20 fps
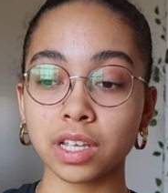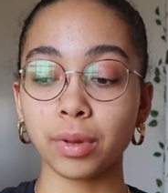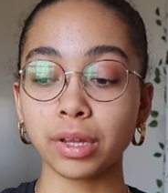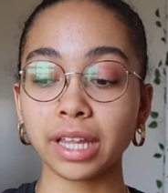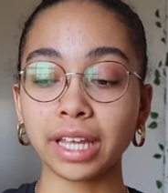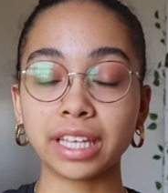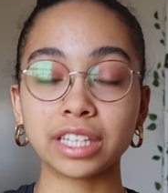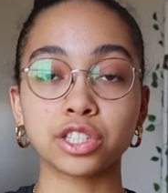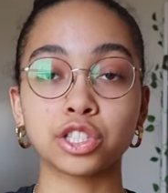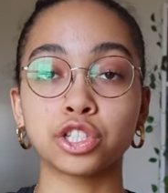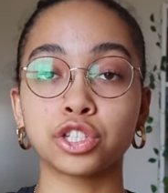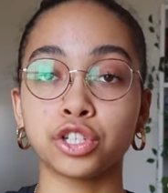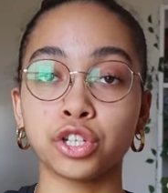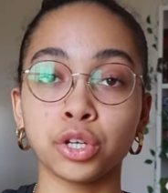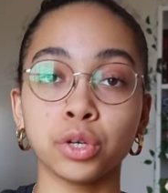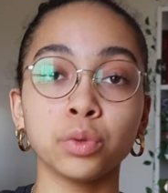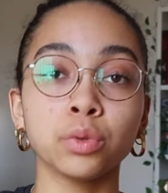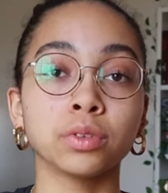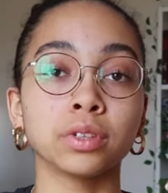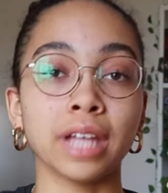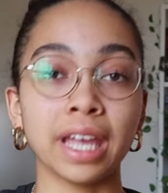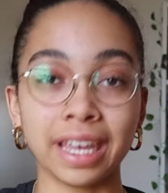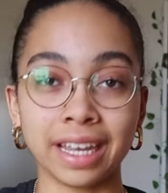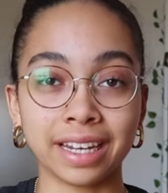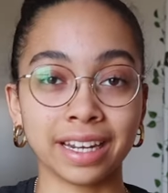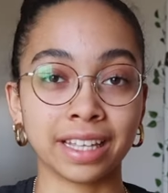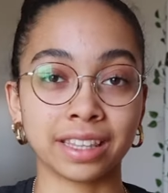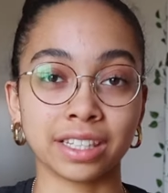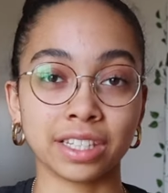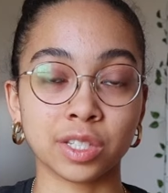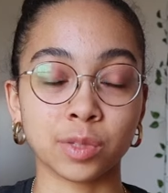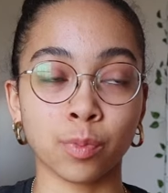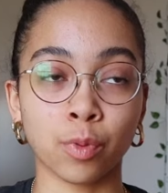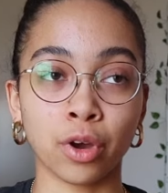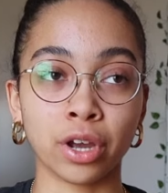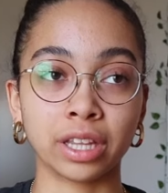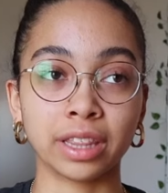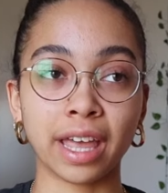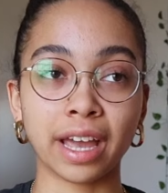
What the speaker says: but like it's too late at this point.